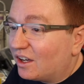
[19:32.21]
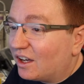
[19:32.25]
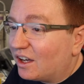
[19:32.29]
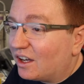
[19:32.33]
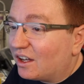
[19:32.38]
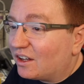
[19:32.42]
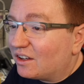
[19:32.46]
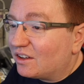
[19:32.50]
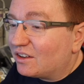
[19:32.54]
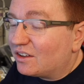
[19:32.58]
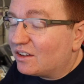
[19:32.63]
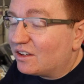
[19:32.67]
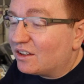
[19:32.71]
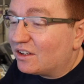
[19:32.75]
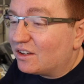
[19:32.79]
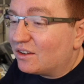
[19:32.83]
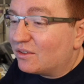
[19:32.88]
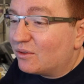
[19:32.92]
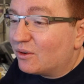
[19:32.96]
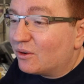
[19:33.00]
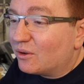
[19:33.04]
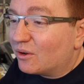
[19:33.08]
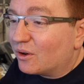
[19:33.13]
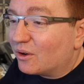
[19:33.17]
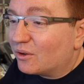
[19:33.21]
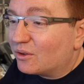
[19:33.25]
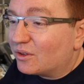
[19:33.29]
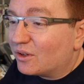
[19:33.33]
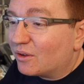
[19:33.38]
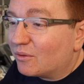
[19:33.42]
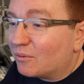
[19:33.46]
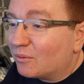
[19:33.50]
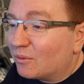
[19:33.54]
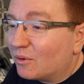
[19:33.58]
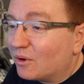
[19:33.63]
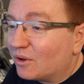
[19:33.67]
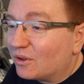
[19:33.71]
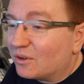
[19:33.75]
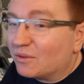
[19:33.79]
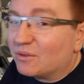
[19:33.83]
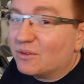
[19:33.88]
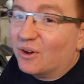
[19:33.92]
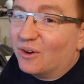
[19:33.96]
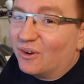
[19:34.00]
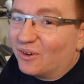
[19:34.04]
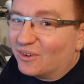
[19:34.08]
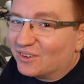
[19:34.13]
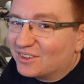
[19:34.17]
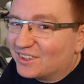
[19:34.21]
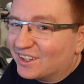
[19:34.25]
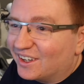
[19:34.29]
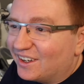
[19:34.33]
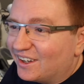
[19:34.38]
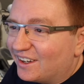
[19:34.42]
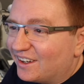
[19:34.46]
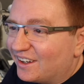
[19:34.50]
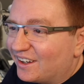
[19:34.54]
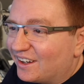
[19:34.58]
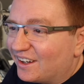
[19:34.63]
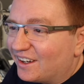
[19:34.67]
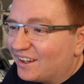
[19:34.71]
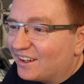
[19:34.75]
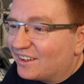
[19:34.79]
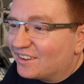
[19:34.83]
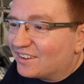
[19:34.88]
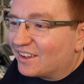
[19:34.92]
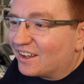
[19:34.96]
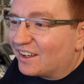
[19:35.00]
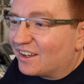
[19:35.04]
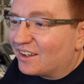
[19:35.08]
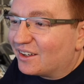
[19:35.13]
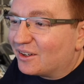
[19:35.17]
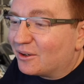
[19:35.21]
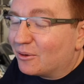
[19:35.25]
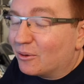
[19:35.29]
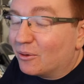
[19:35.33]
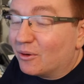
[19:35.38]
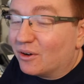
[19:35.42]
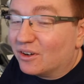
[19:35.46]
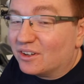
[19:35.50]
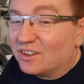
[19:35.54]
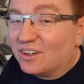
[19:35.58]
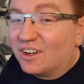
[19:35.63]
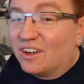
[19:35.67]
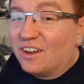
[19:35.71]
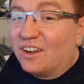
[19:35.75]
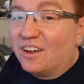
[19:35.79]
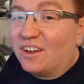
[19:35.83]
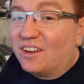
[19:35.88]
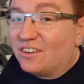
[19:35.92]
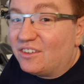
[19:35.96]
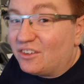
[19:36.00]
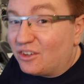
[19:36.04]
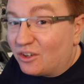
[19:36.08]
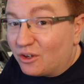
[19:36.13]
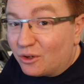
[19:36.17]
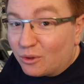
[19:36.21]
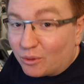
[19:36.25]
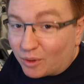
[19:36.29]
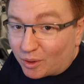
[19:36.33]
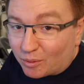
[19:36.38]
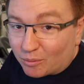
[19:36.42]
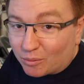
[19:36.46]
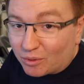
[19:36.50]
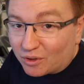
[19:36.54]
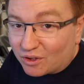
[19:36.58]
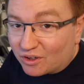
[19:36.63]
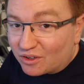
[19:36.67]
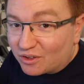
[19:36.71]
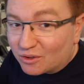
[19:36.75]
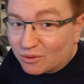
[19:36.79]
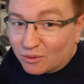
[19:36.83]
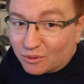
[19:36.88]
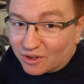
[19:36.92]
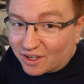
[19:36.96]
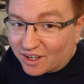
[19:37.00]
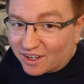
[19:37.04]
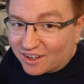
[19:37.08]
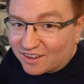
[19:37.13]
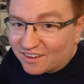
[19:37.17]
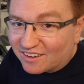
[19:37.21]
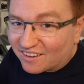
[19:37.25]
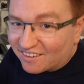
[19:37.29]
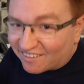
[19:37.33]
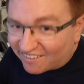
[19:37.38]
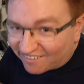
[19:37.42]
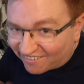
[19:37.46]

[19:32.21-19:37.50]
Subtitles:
and the 4071, of course, is a quad 2-input OR gate.